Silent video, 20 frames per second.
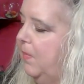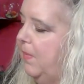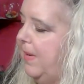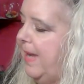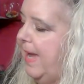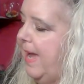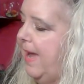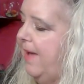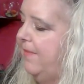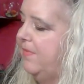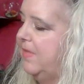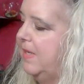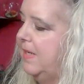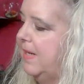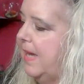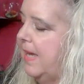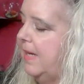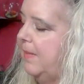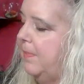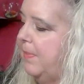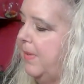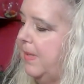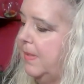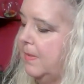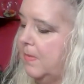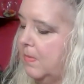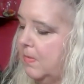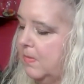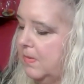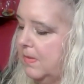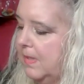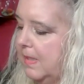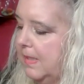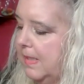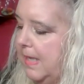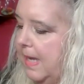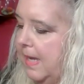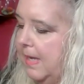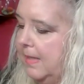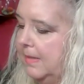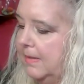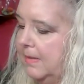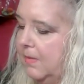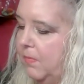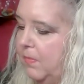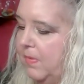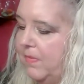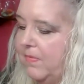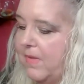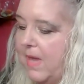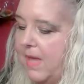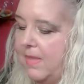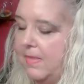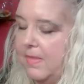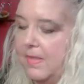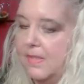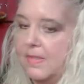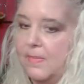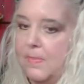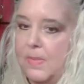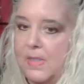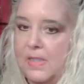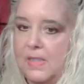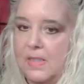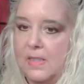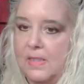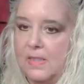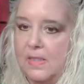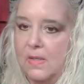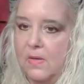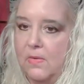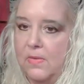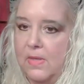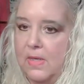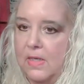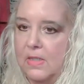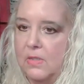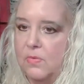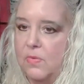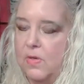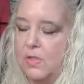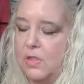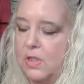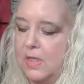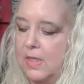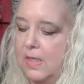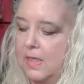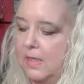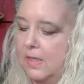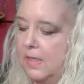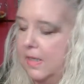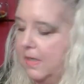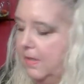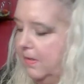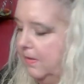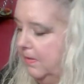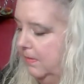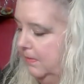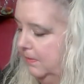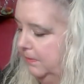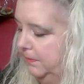We have the Knight of Pentacles again. We've got this business deal that is rushing in here.